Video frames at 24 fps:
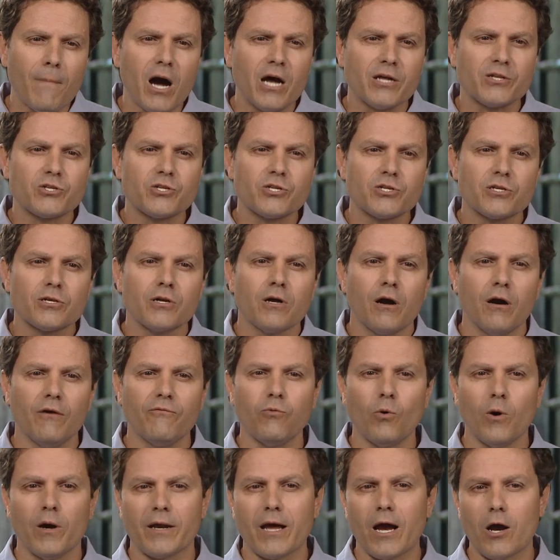much of
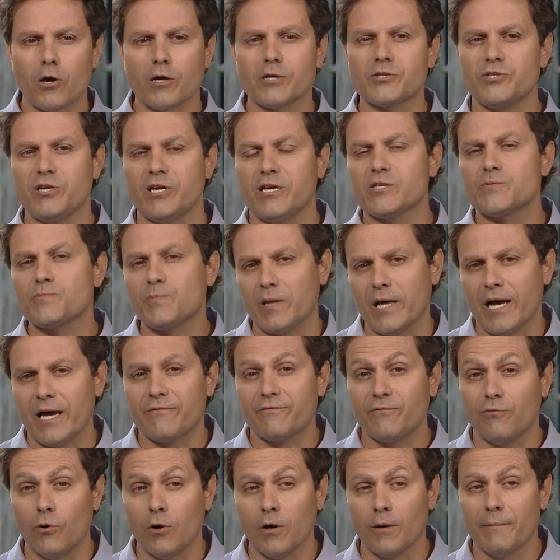what ArcGIS
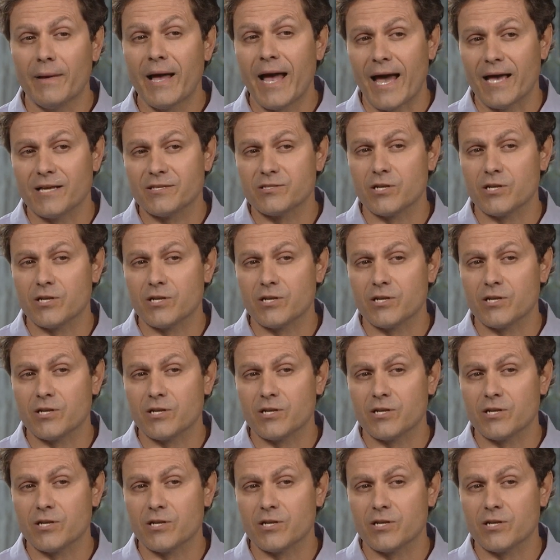platform has